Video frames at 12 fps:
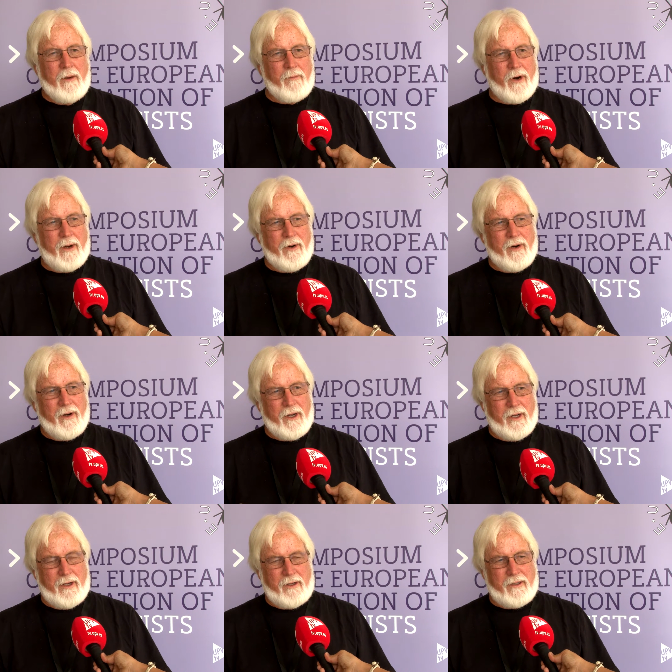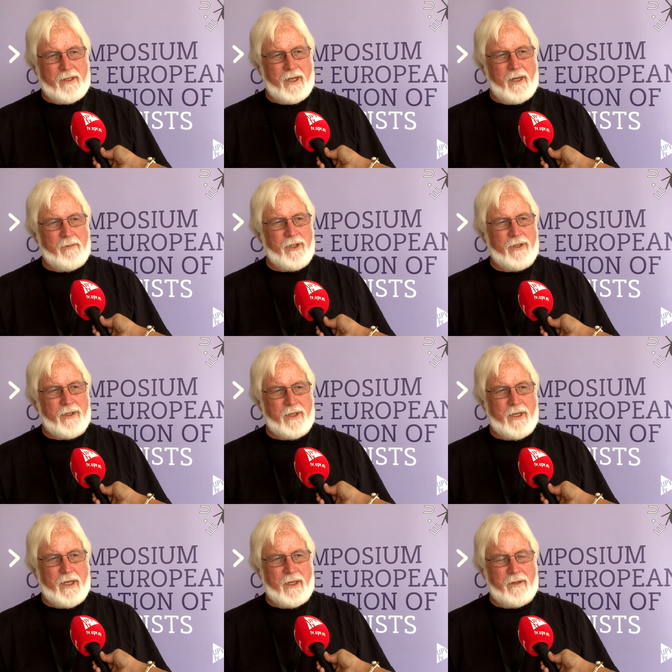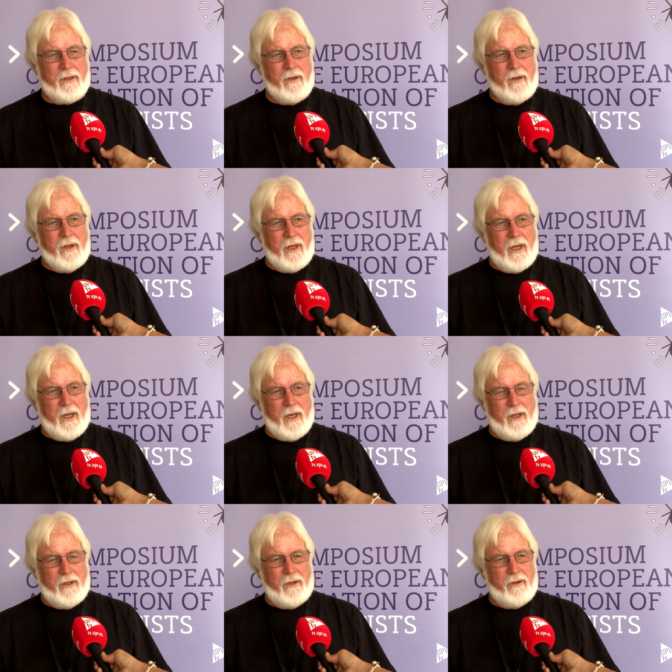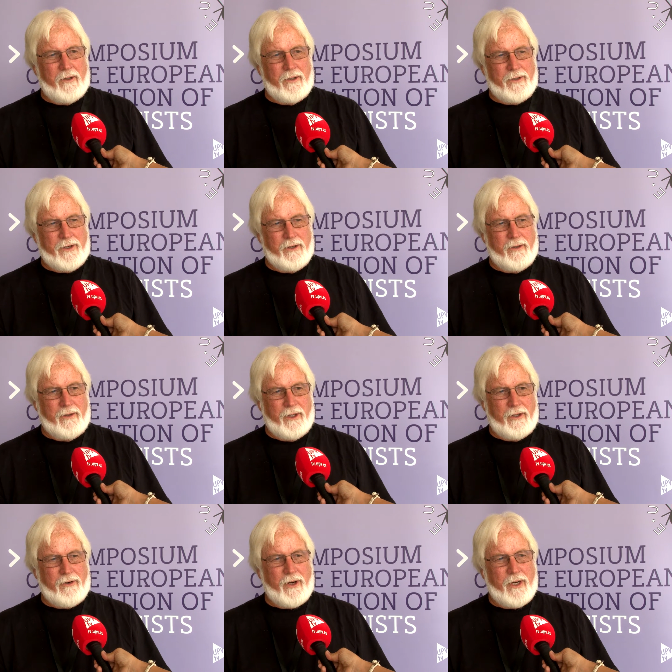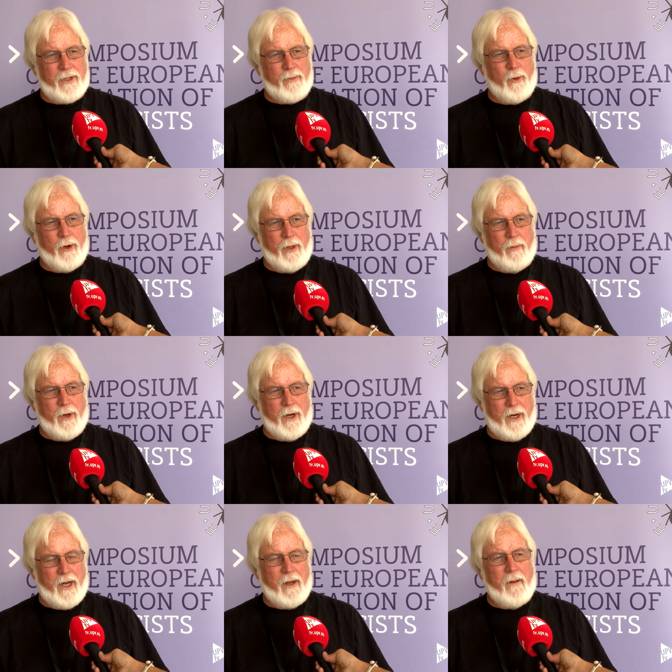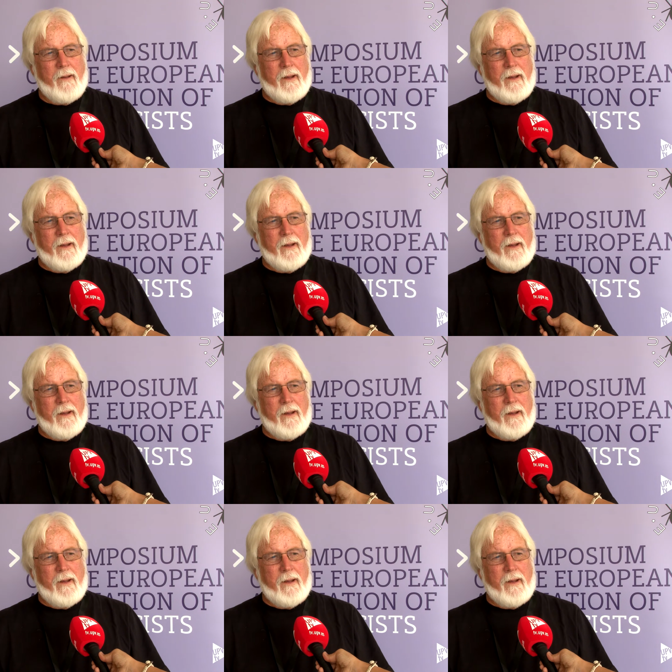primarily time since death and also the transport of the body.